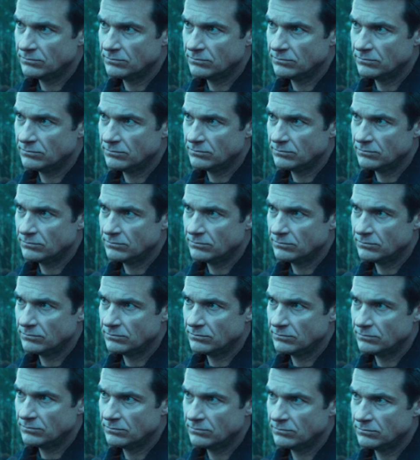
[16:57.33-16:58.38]

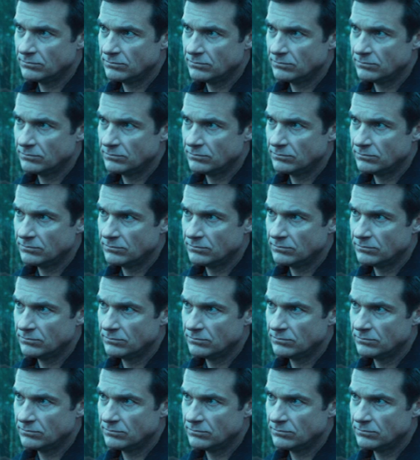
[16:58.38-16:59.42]

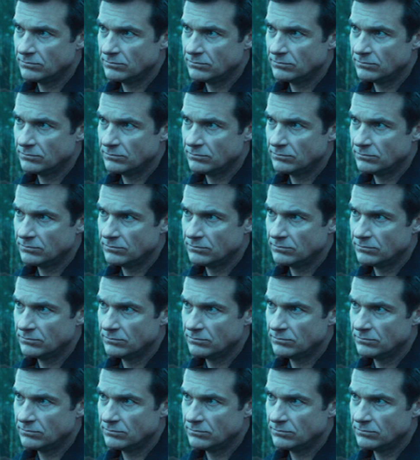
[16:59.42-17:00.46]

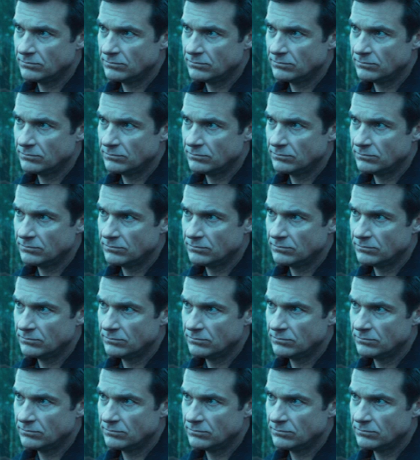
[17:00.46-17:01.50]

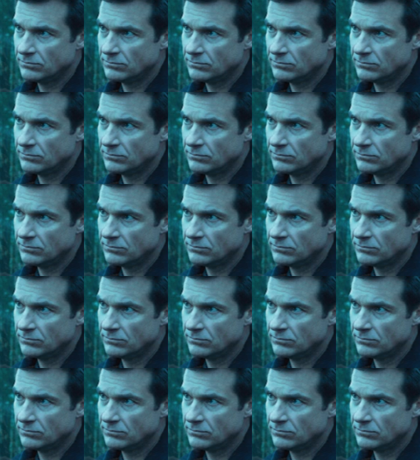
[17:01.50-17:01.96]
[no speech]